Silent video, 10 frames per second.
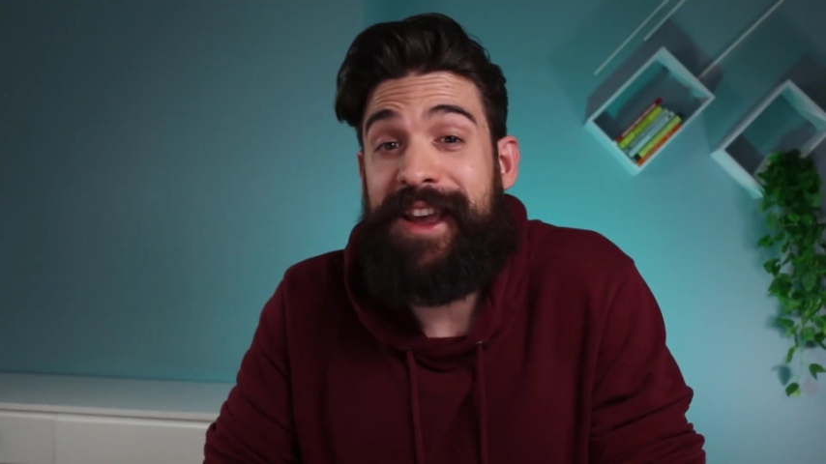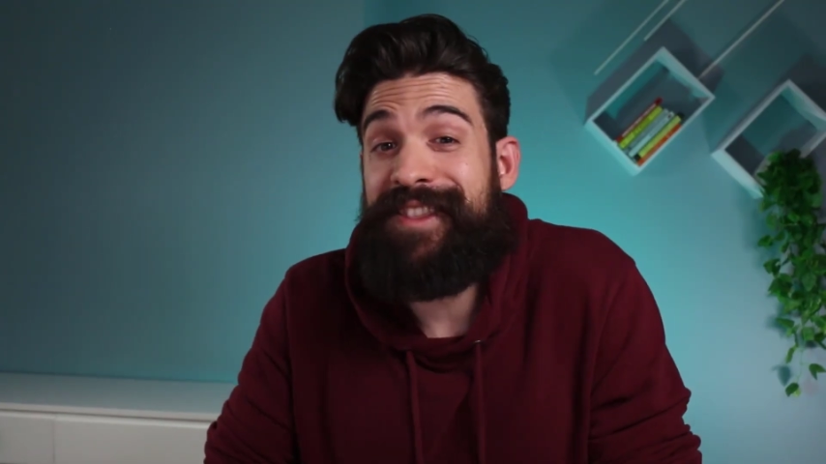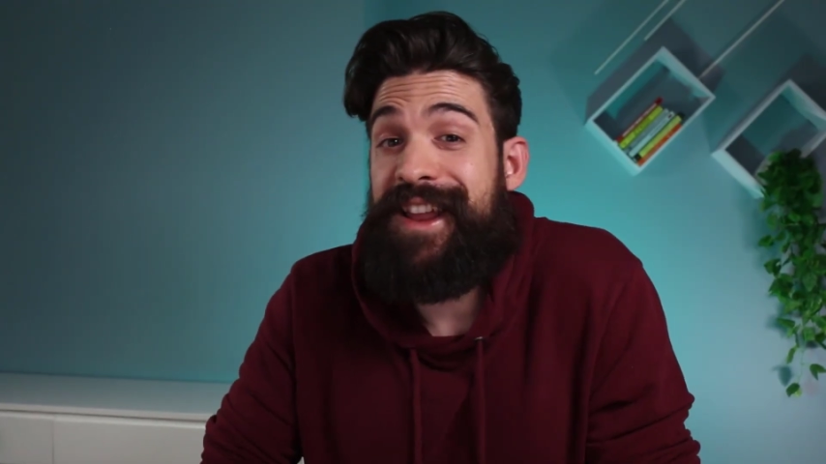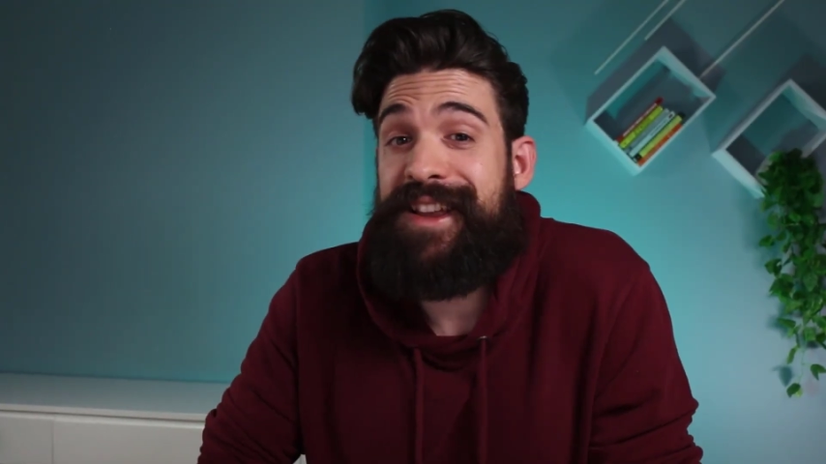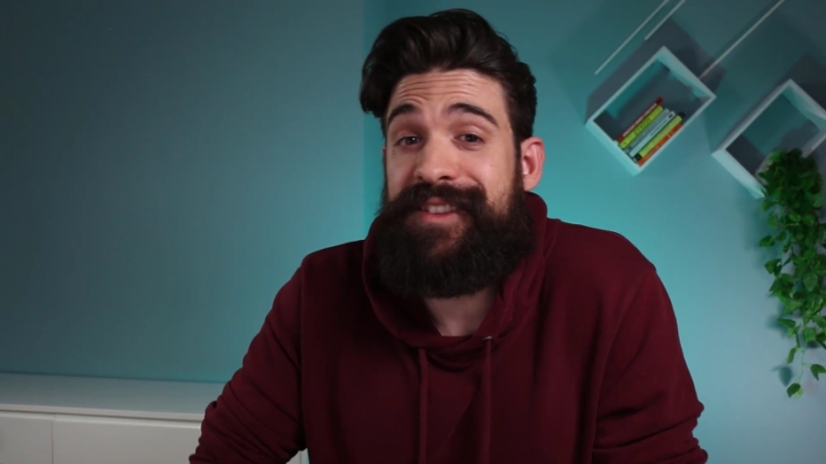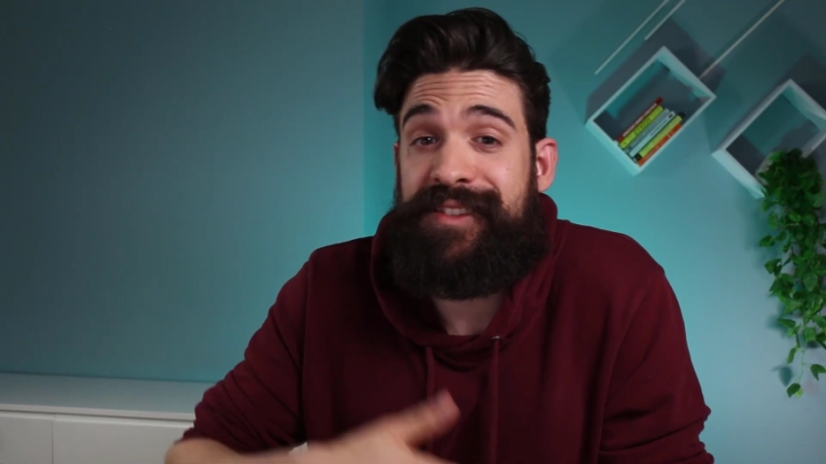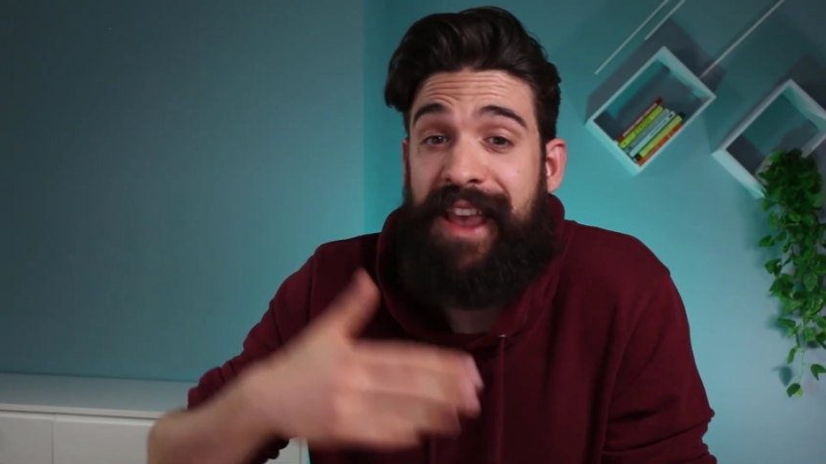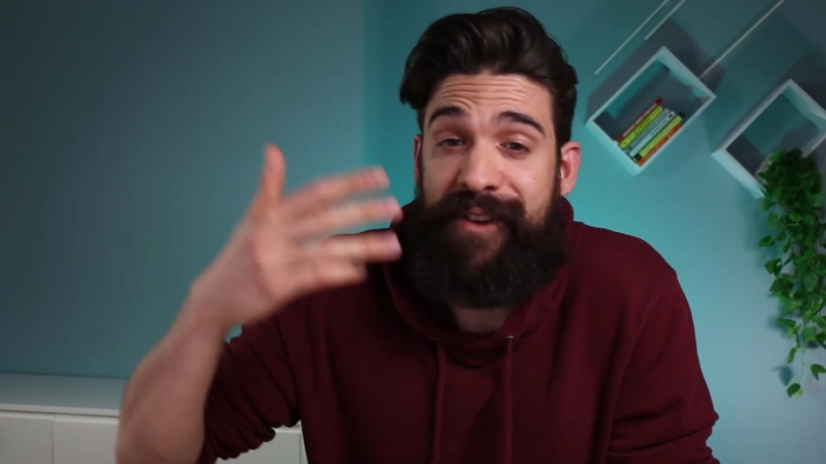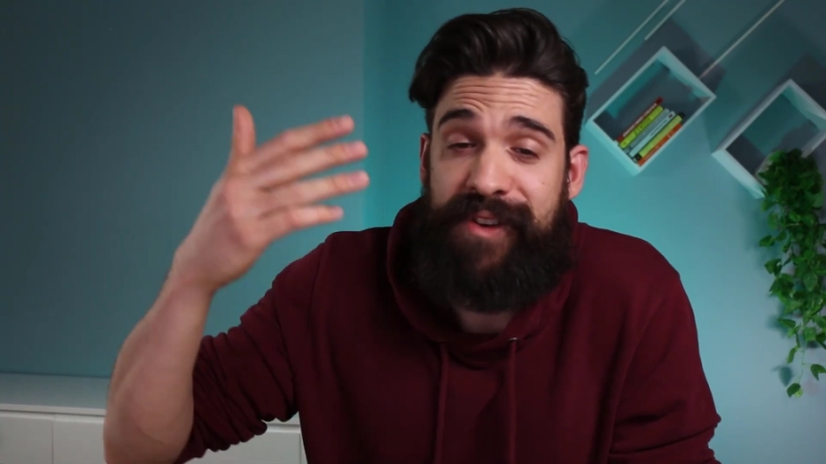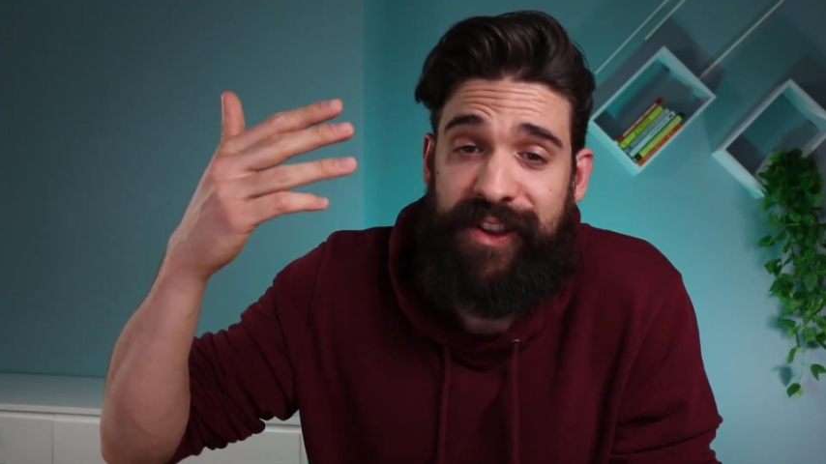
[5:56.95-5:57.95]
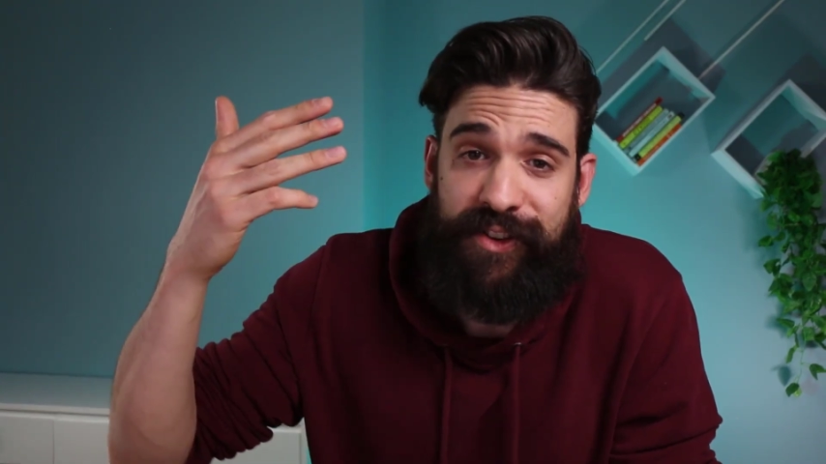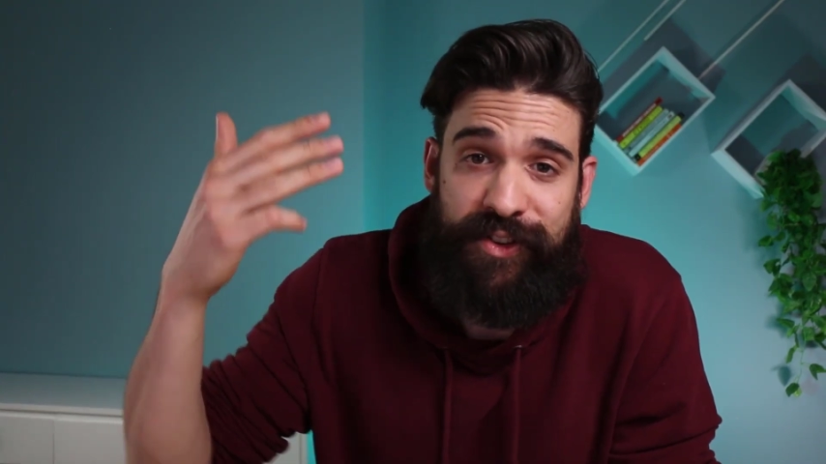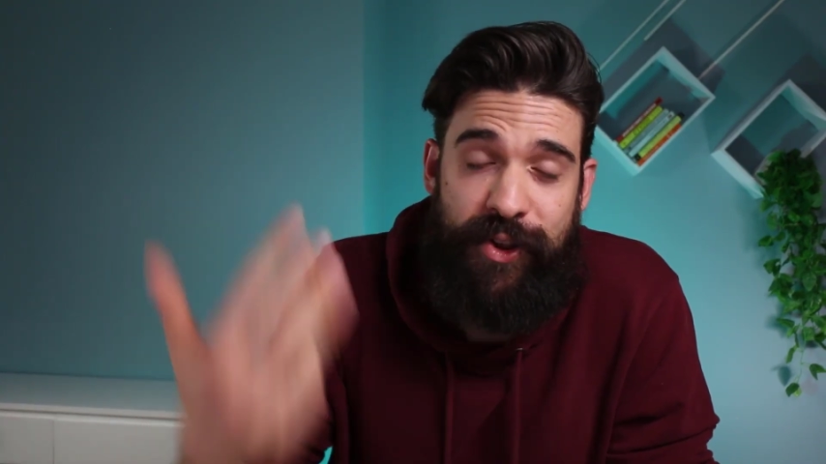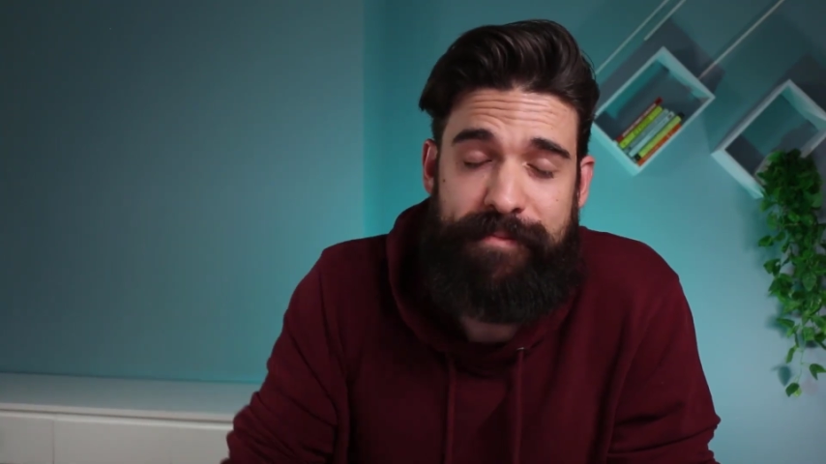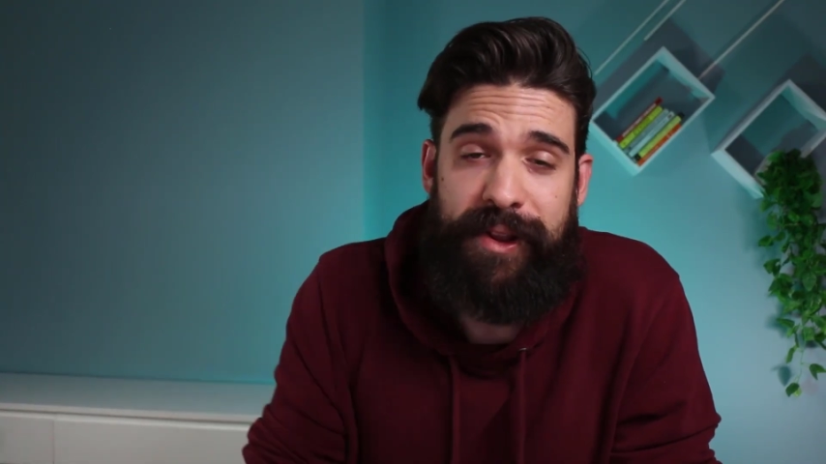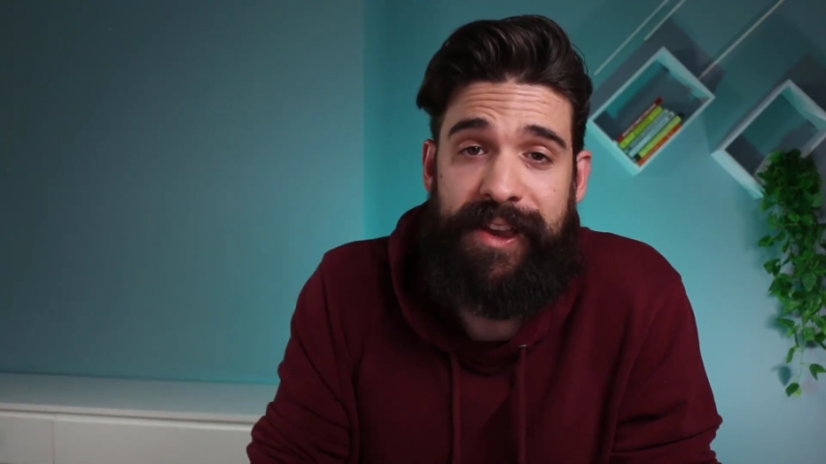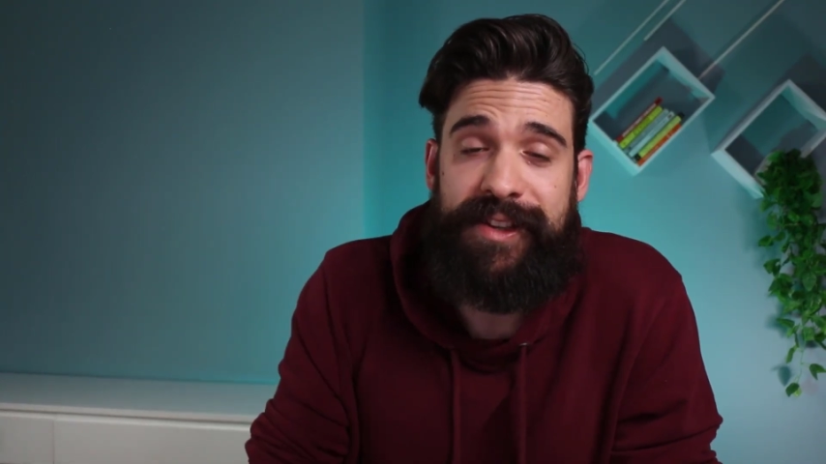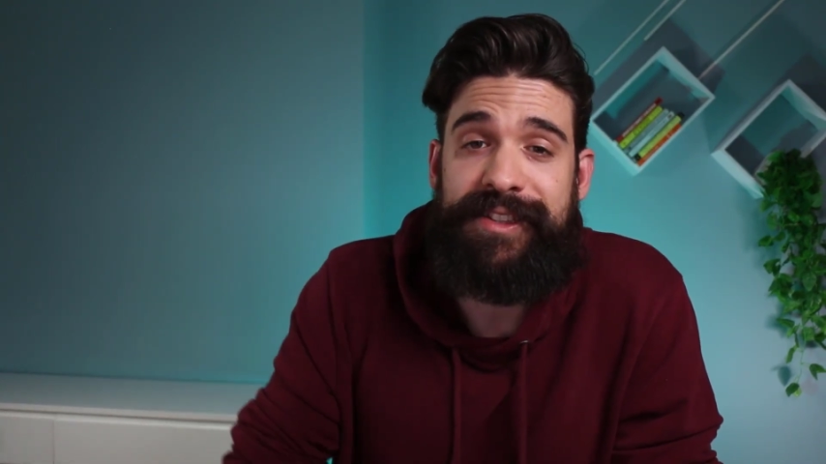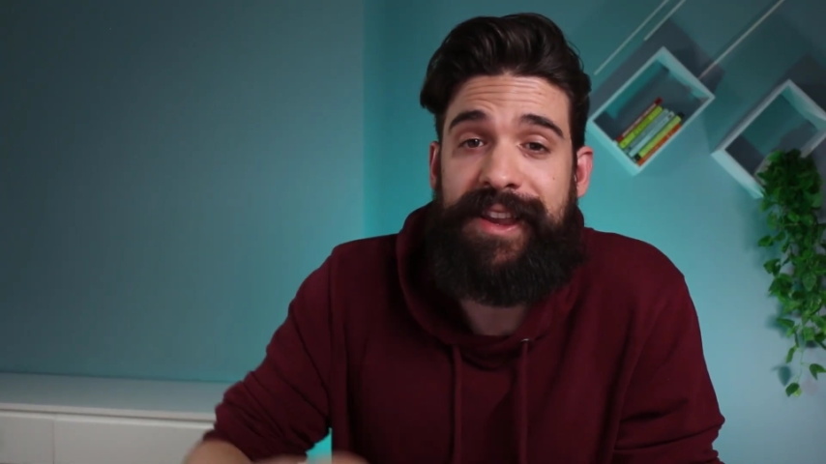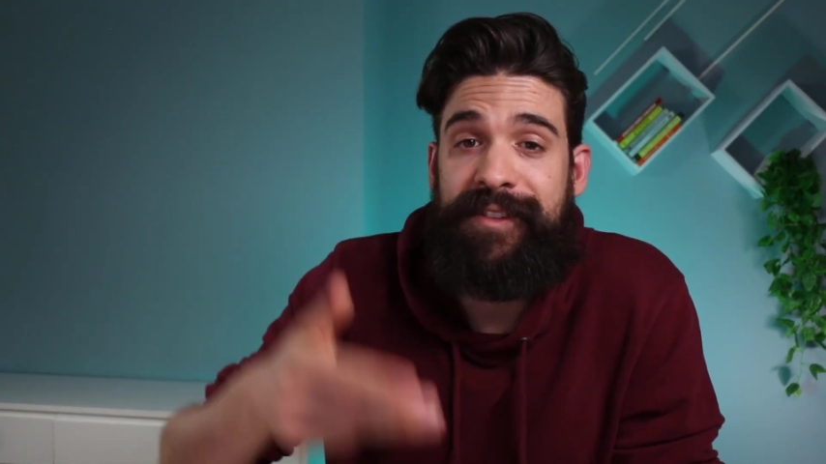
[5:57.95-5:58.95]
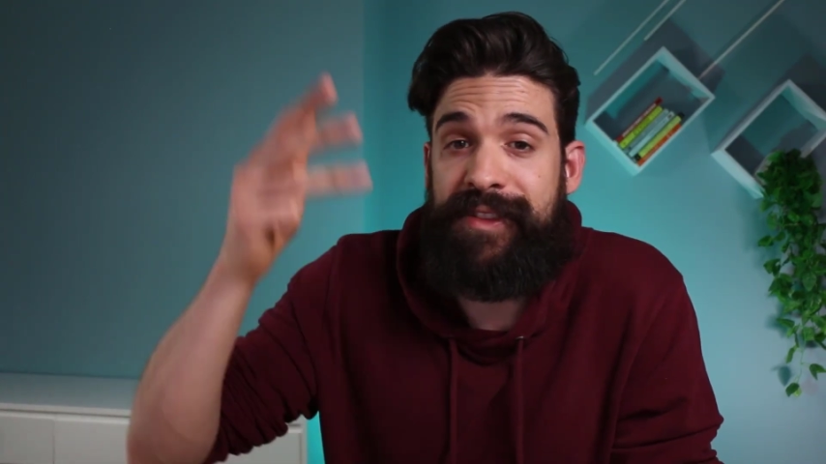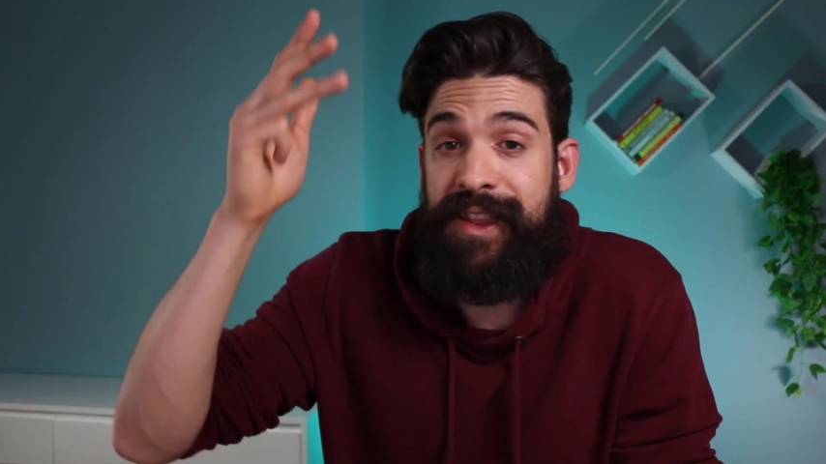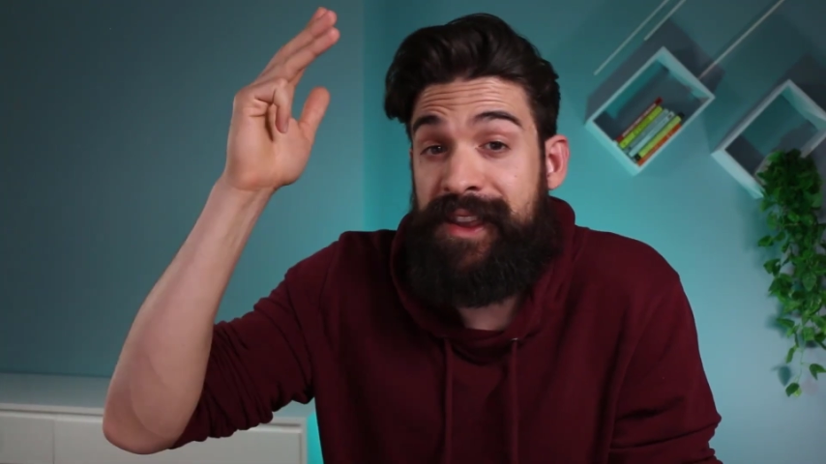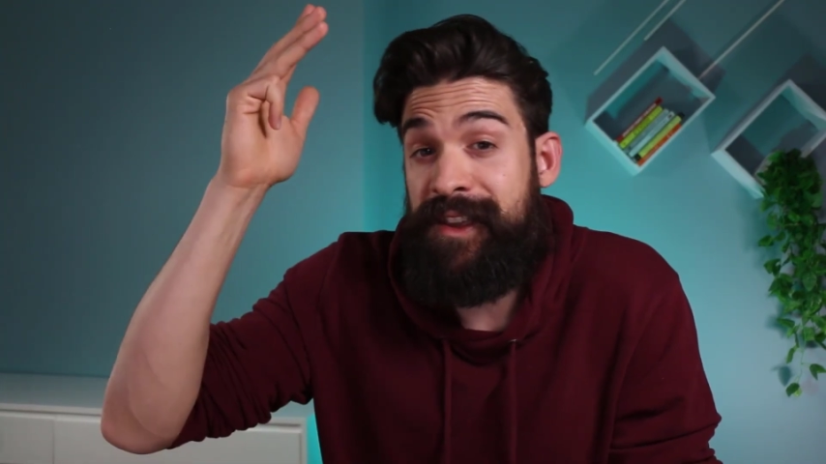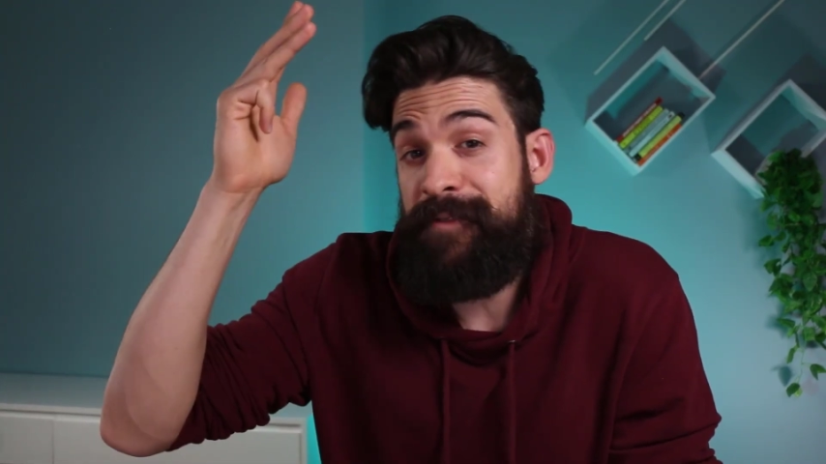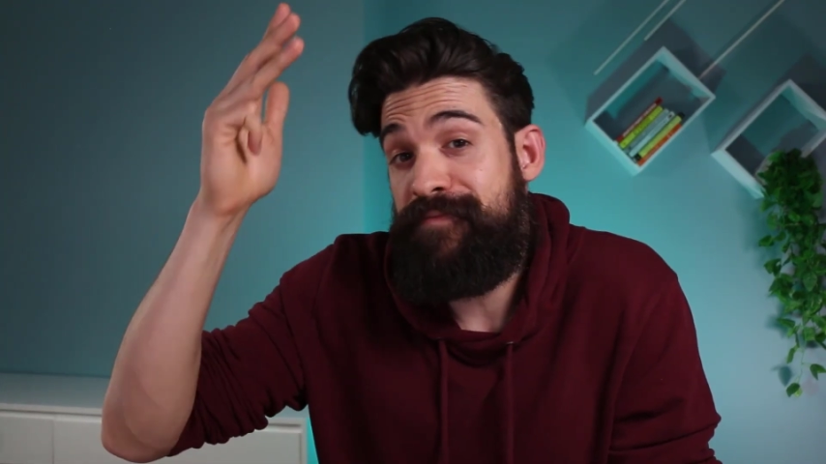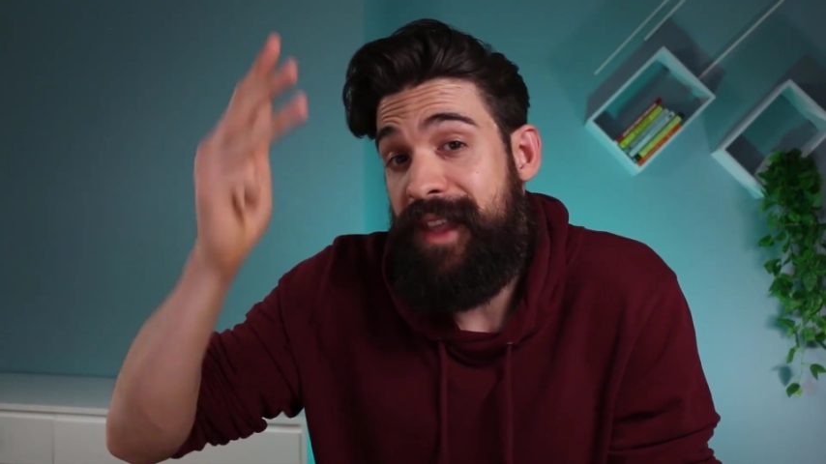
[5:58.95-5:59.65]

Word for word: and that is having duplicates in the